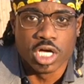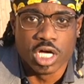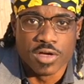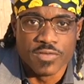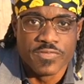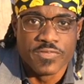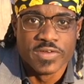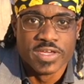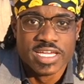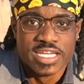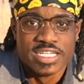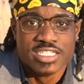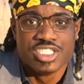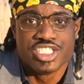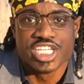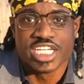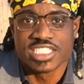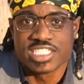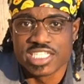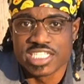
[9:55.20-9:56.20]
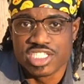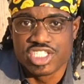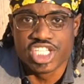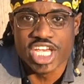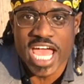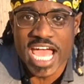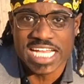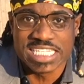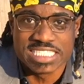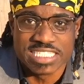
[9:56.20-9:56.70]
of Jesse
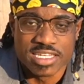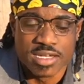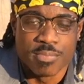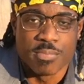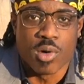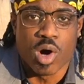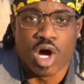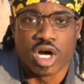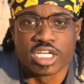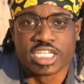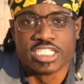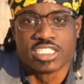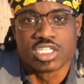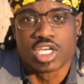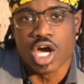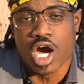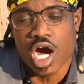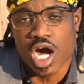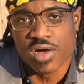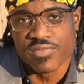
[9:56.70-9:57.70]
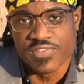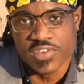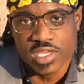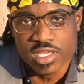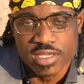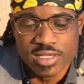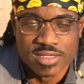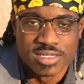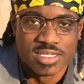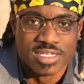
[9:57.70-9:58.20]
Jackson and Marcus
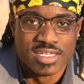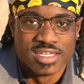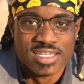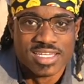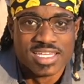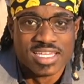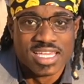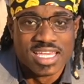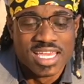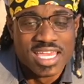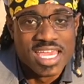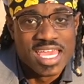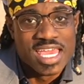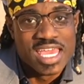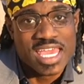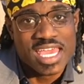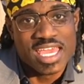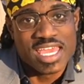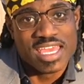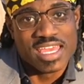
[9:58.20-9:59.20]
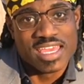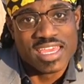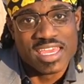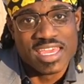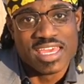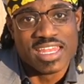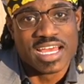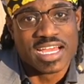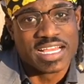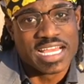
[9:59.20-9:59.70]
Garvey.
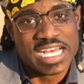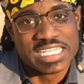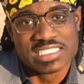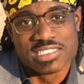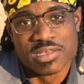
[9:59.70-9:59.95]
and I got